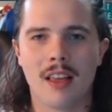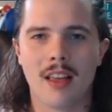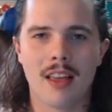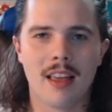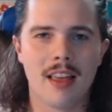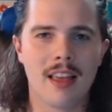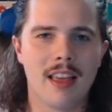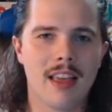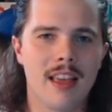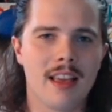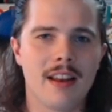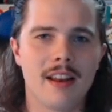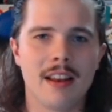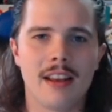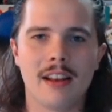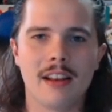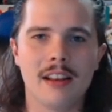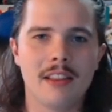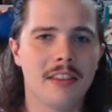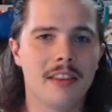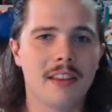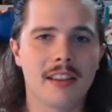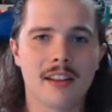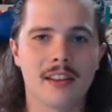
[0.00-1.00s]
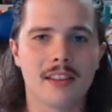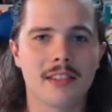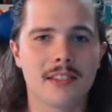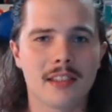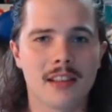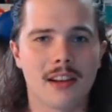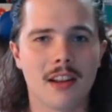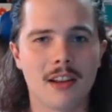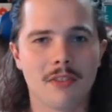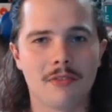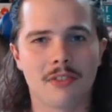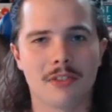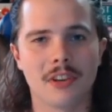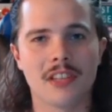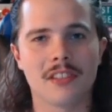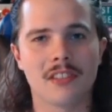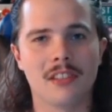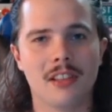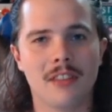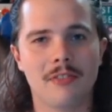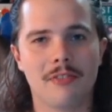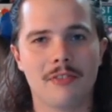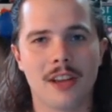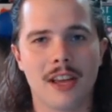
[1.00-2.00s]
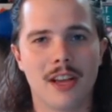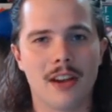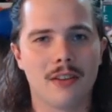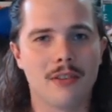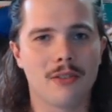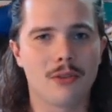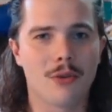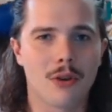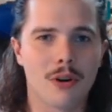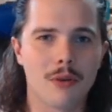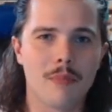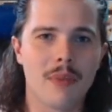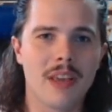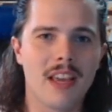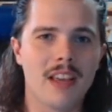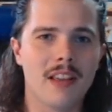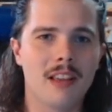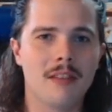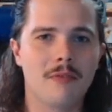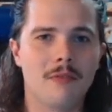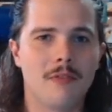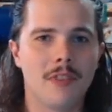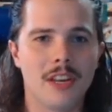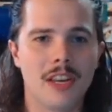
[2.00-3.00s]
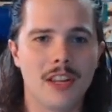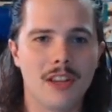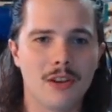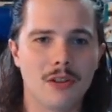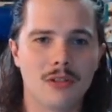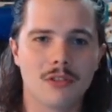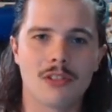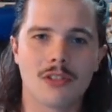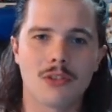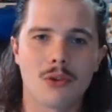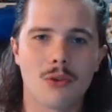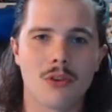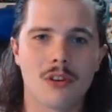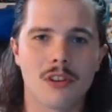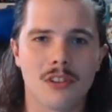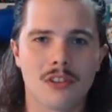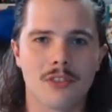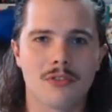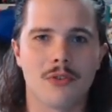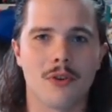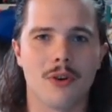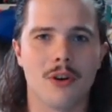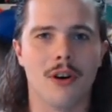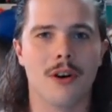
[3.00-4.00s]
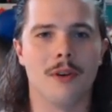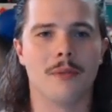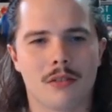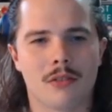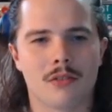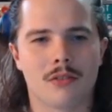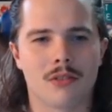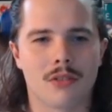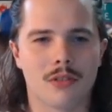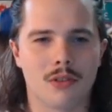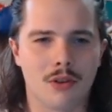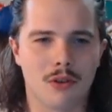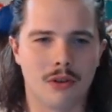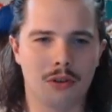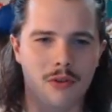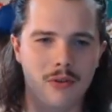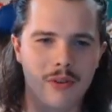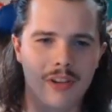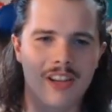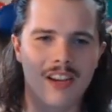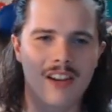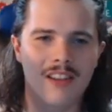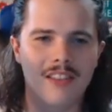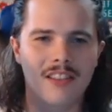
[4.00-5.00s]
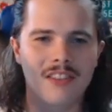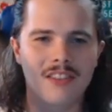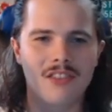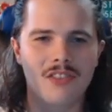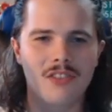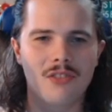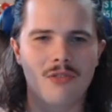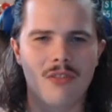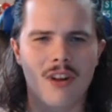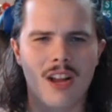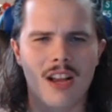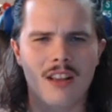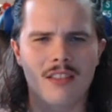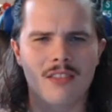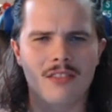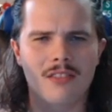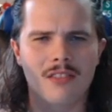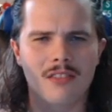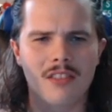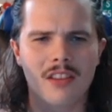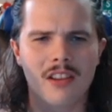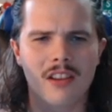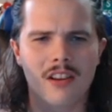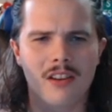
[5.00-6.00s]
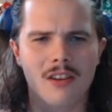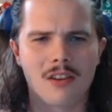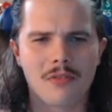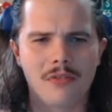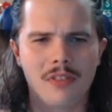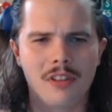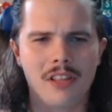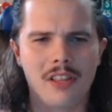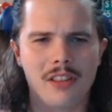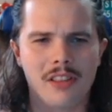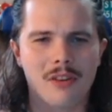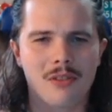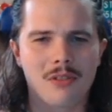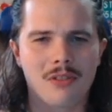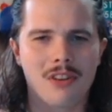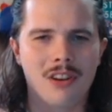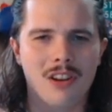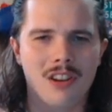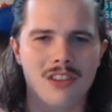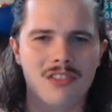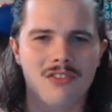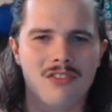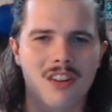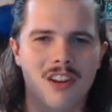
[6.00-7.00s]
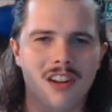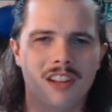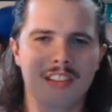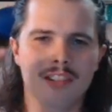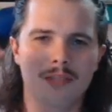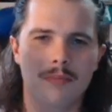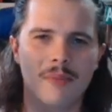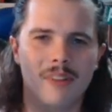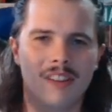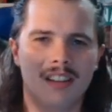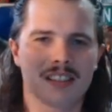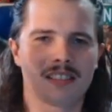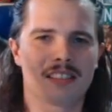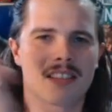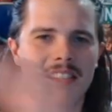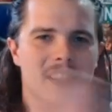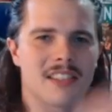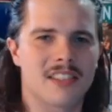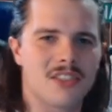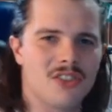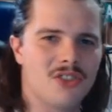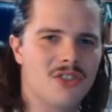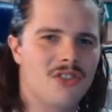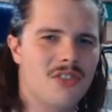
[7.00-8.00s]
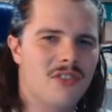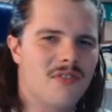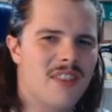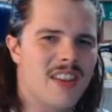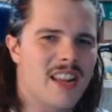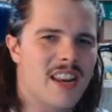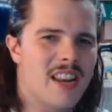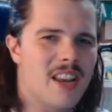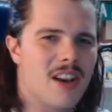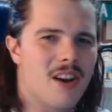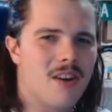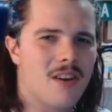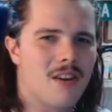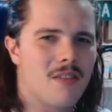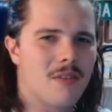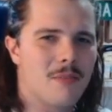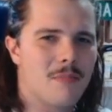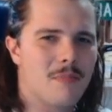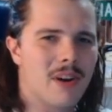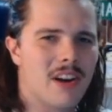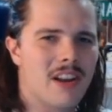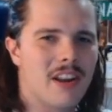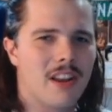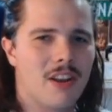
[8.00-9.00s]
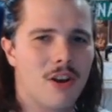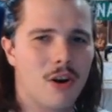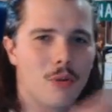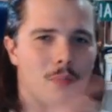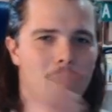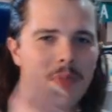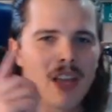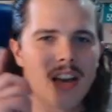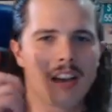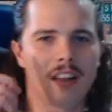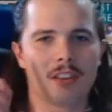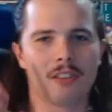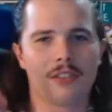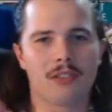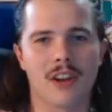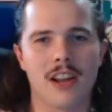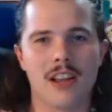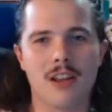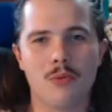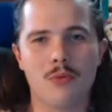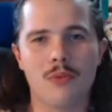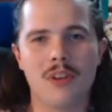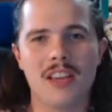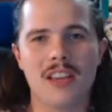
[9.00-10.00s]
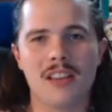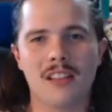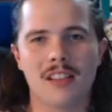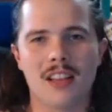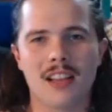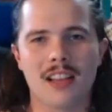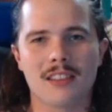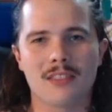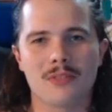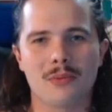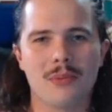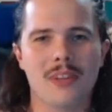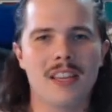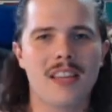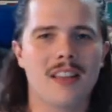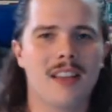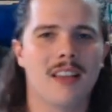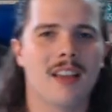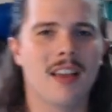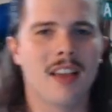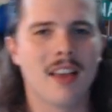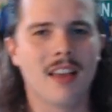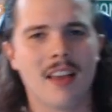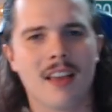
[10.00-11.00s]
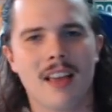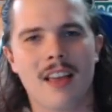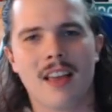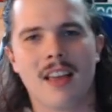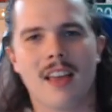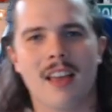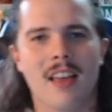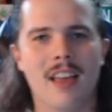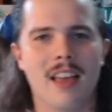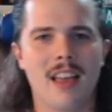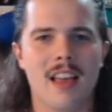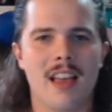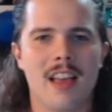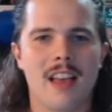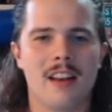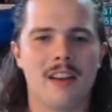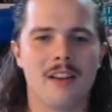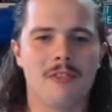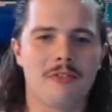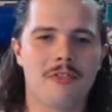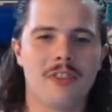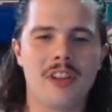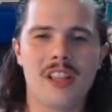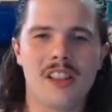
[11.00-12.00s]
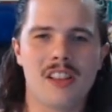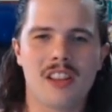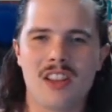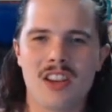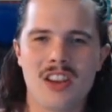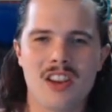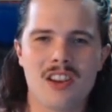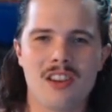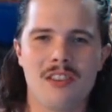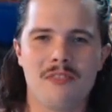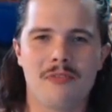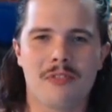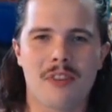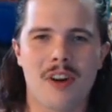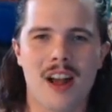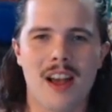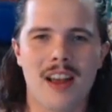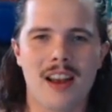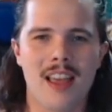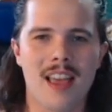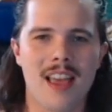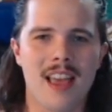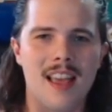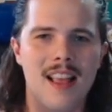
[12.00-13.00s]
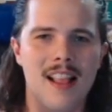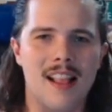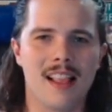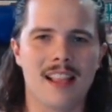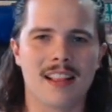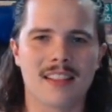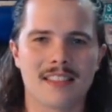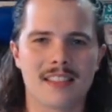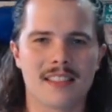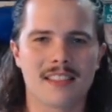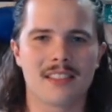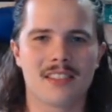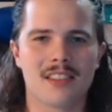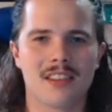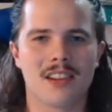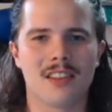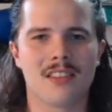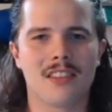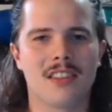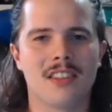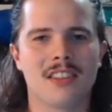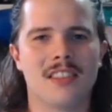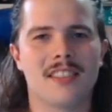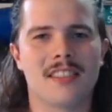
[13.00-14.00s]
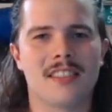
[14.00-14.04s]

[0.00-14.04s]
and anything else that I've recently found or made video tutorials for. So we got these two rascals here. Hopefully they don't cause ruckus, but let's get to the video, everybody. Hope you had a great week last week and are feeling good Friday. Let's get to all the good